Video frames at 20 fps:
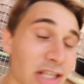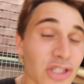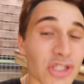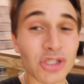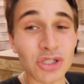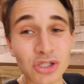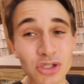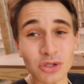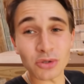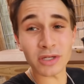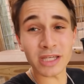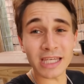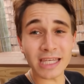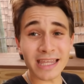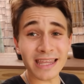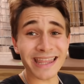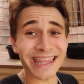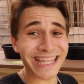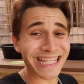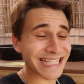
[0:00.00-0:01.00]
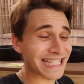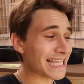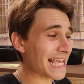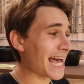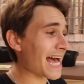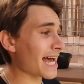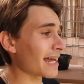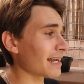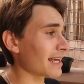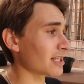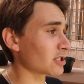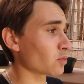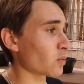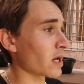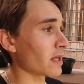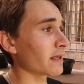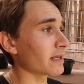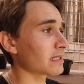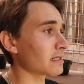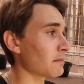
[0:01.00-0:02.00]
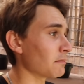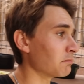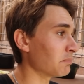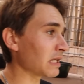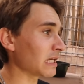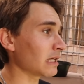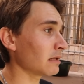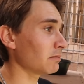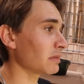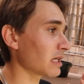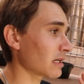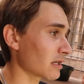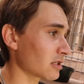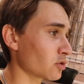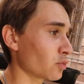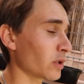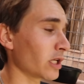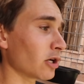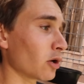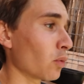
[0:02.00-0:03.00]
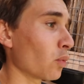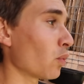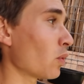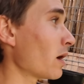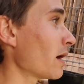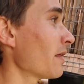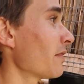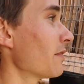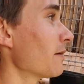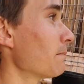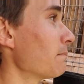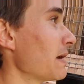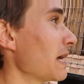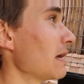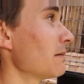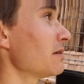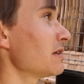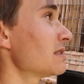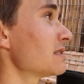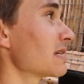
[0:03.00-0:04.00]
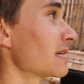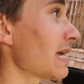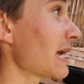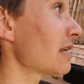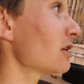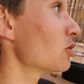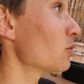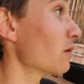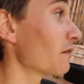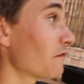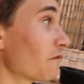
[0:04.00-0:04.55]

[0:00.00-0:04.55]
Suki, the dad, as well as Bean, because we don't want the baby to get into a